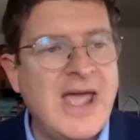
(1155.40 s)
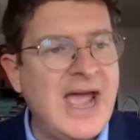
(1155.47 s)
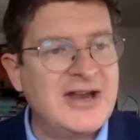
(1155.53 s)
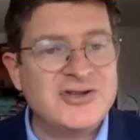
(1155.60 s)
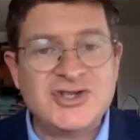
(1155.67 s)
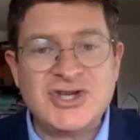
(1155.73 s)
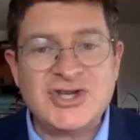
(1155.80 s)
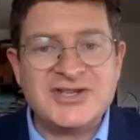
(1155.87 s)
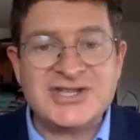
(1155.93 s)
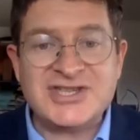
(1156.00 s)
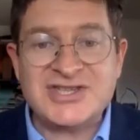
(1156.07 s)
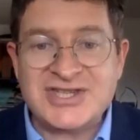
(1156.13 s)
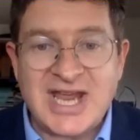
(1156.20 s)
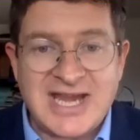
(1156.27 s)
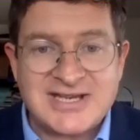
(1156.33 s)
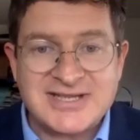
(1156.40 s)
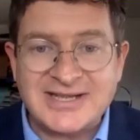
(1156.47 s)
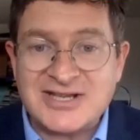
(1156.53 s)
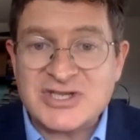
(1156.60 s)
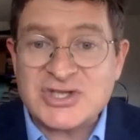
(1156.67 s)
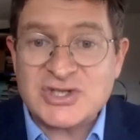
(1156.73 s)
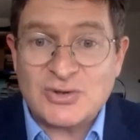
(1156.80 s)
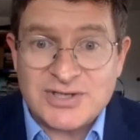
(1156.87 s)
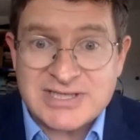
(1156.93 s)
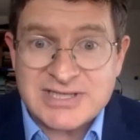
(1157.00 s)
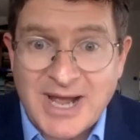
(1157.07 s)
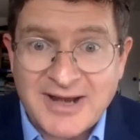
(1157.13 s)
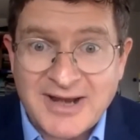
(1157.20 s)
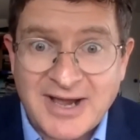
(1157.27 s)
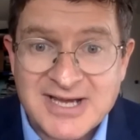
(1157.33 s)
changes state, and then stories
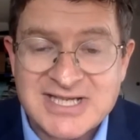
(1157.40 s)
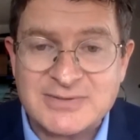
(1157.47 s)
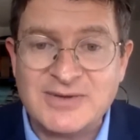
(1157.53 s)
about ice,